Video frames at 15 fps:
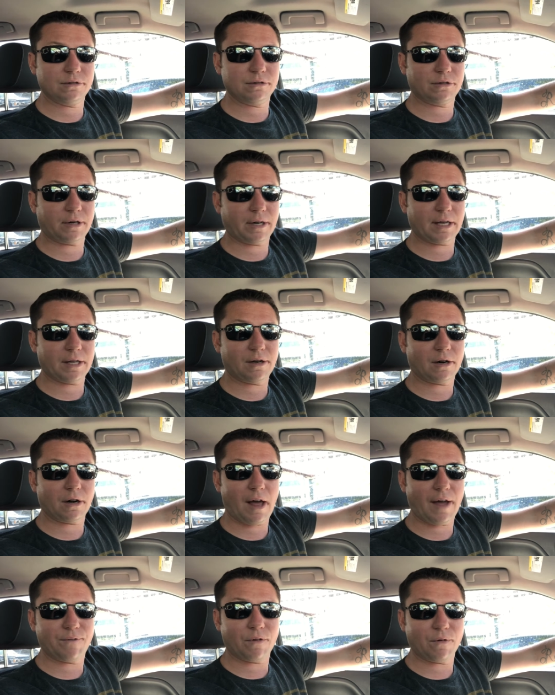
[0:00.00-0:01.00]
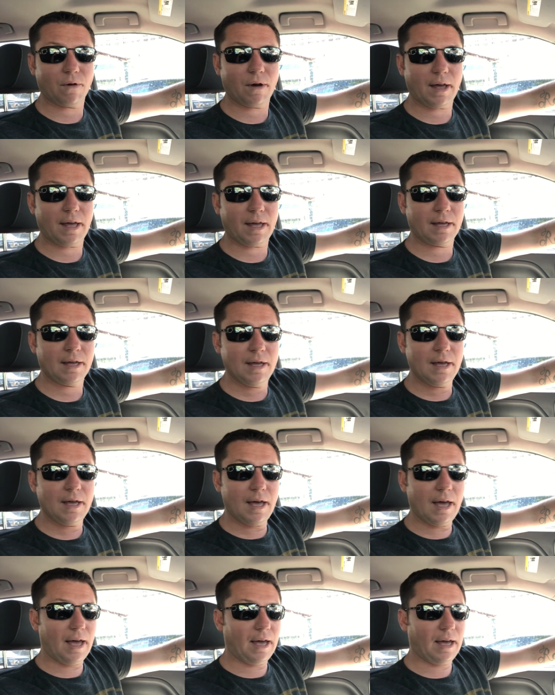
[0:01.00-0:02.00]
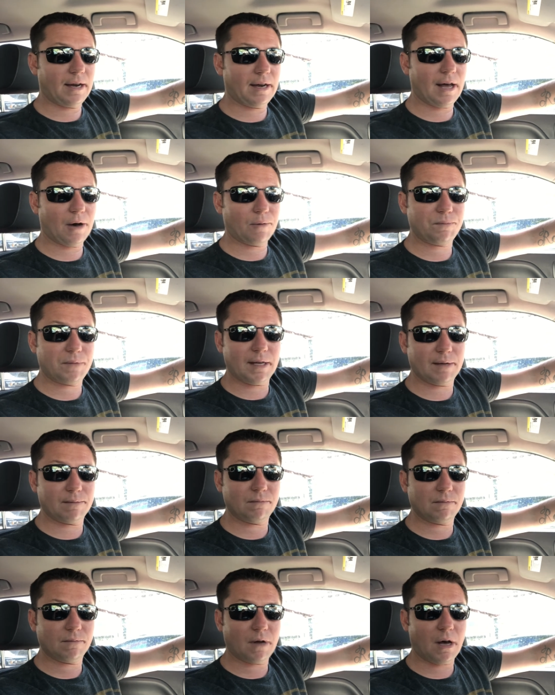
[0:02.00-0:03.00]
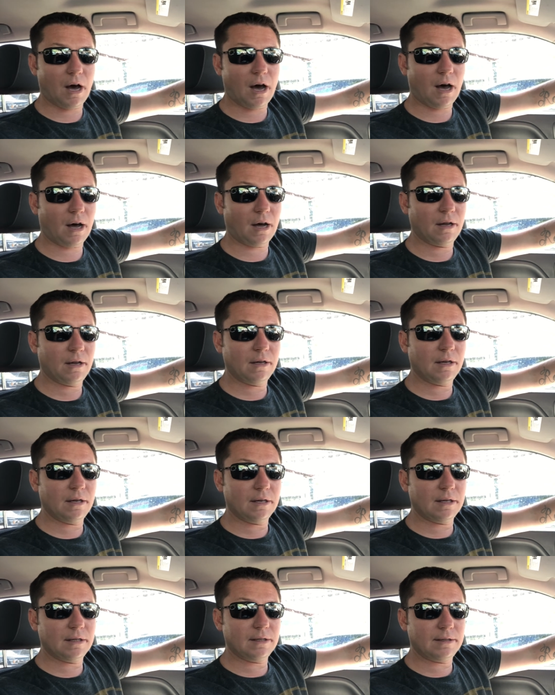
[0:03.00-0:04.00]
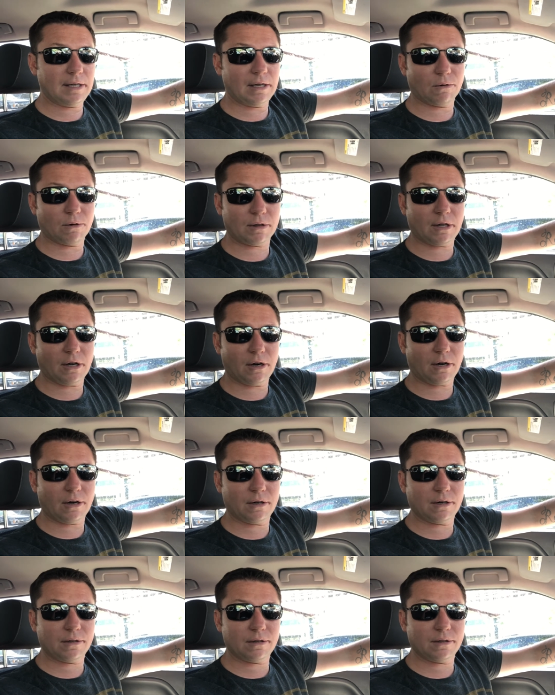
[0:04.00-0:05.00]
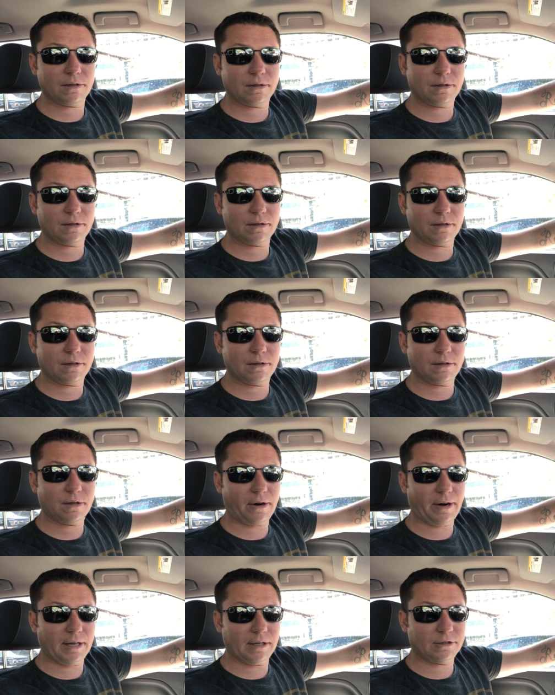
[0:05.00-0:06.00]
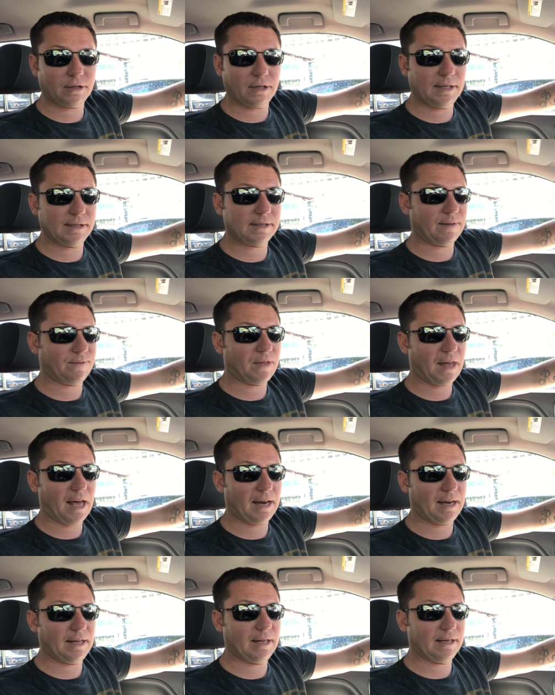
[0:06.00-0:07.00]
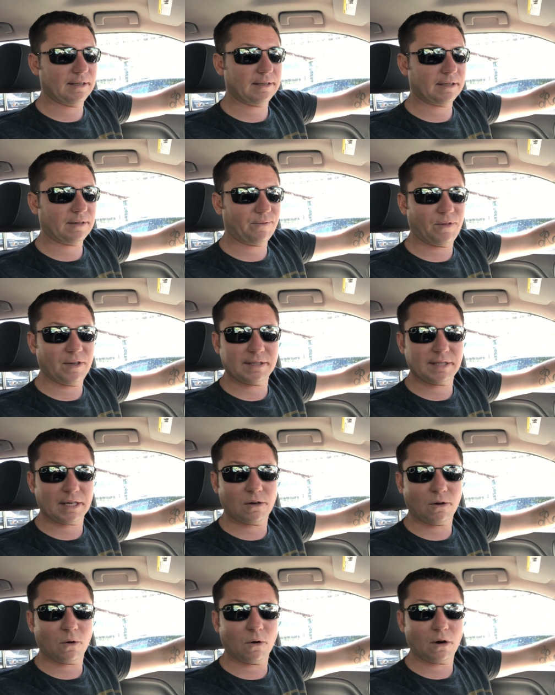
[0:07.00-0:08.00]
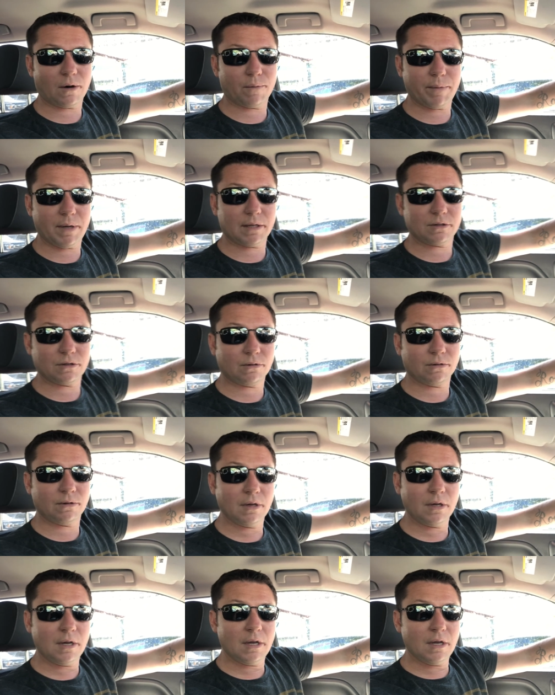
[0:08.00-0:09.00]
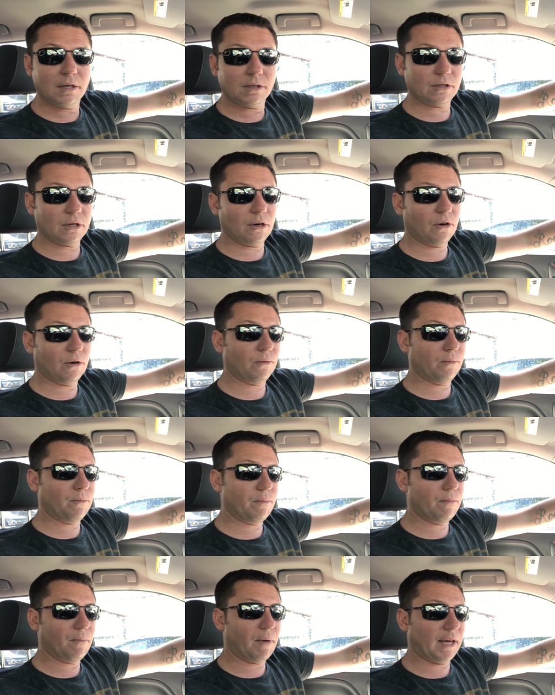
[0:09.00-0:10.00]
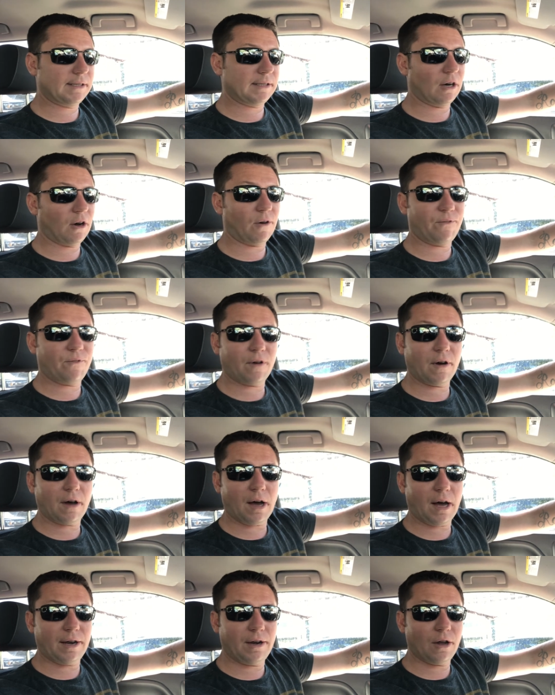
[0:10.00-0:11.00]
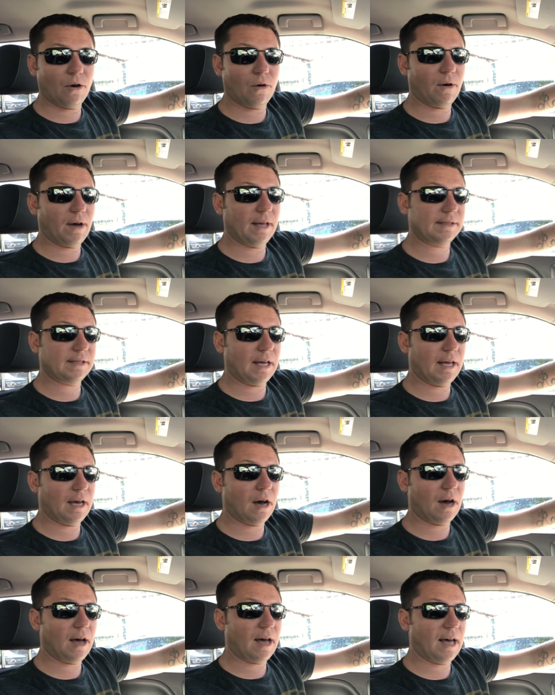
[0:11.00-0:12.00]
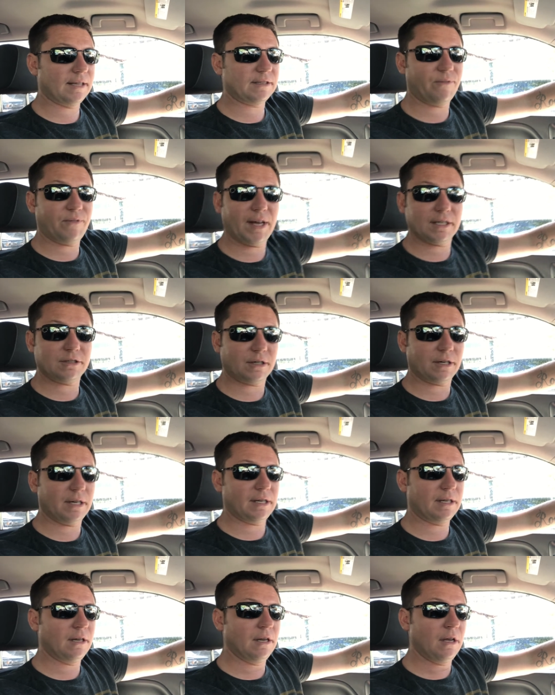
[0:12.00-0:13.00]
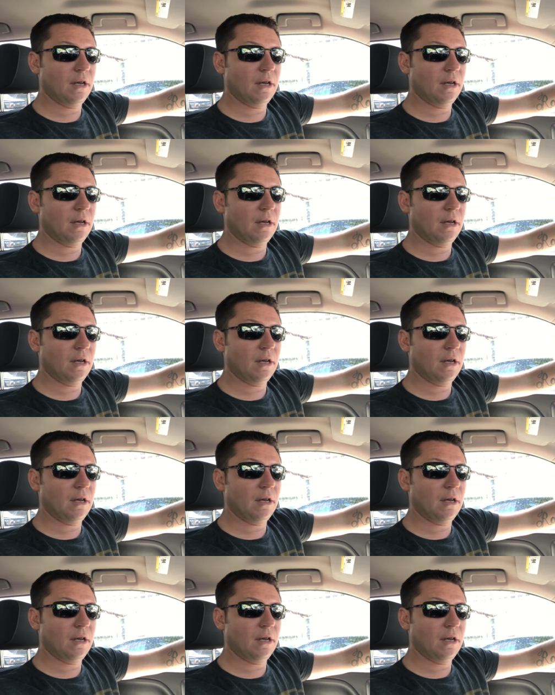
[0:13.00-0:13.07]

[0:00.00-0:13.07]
drinking their life away, and help them uh, deal with their their injuries, if that is physical or mental. So myself, I know as a uh, as a veteran,